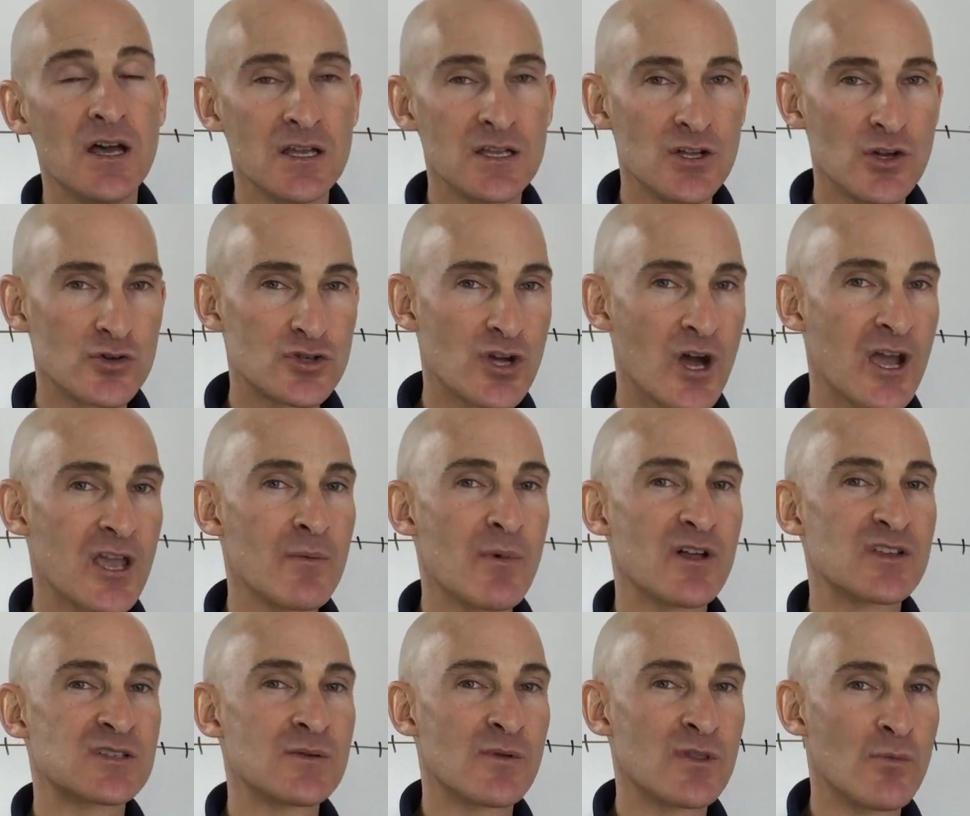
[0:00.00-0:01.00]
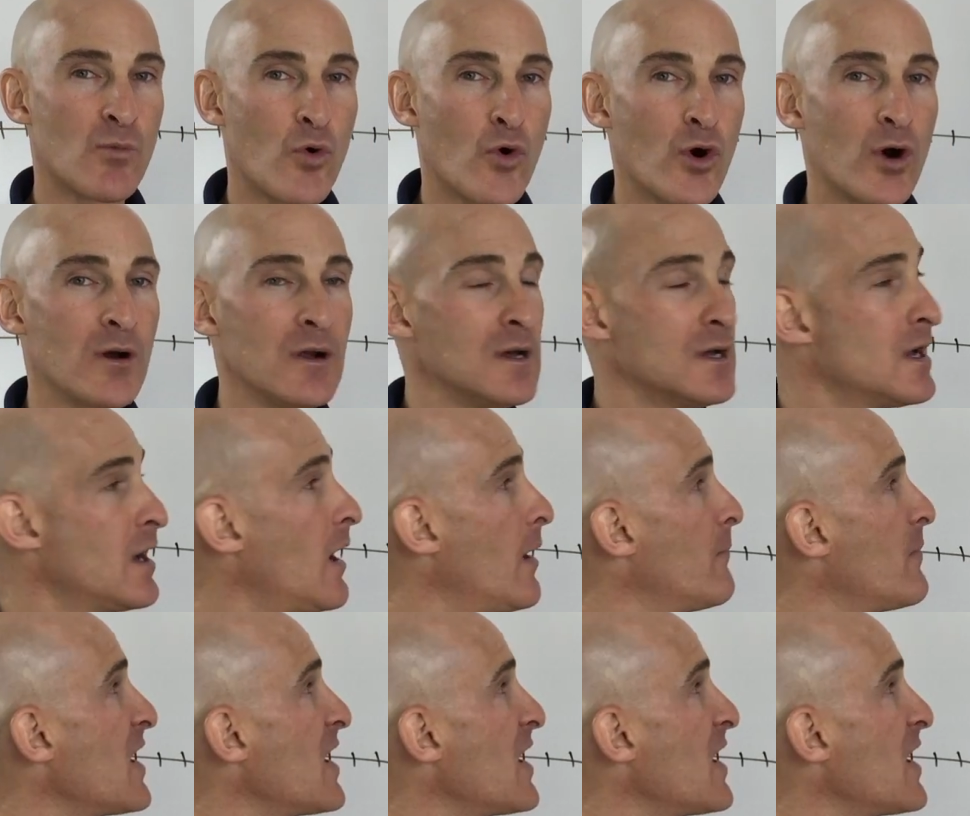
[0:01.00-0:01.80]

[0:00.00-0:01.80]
you know, talking about some of the more uh,